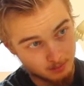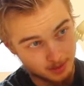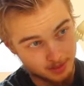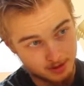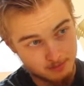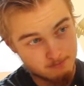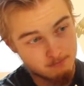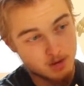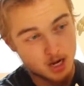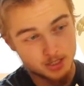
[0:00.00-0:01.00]
But they're
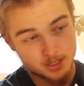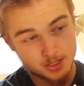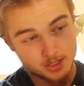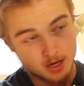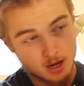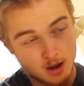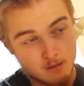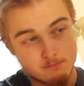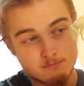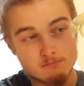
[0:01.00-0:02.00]
much
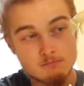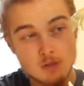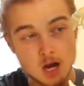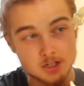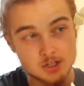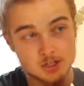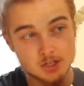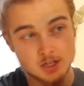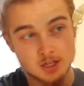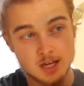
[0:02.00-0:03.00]

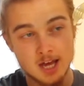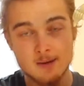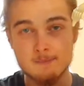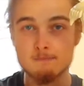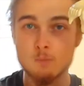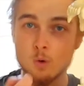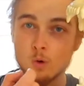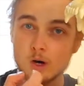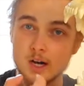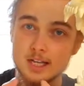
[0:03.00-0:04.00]
much
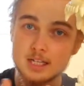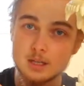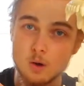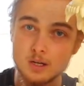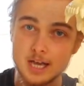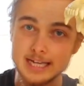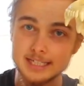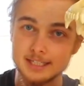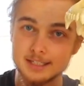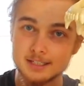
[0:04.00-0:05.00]
more
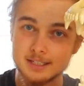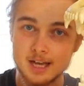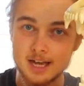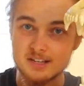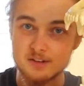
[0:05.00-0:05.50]
elongated and